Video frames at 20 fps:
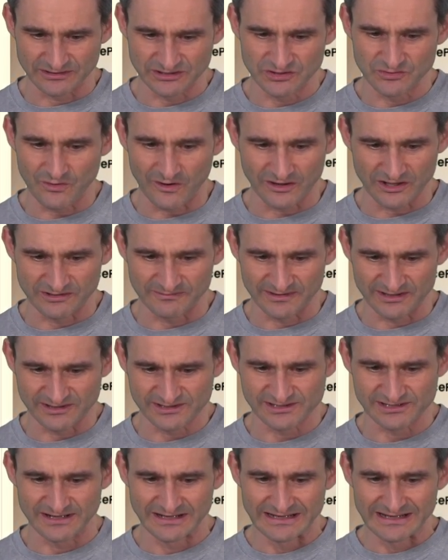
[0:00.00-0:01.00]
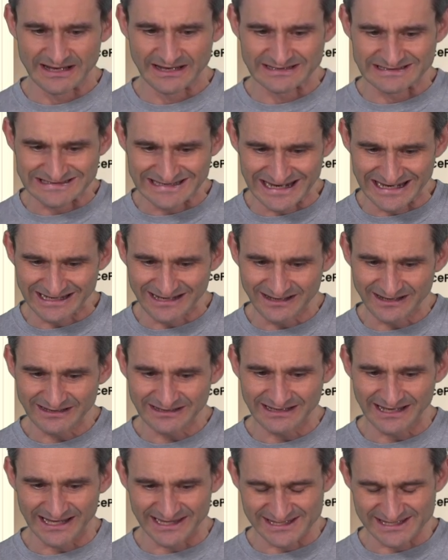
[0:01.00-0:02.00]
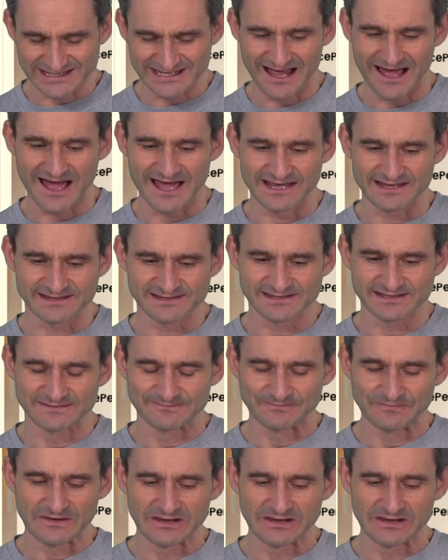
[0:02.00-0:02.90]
two arguments, data and size.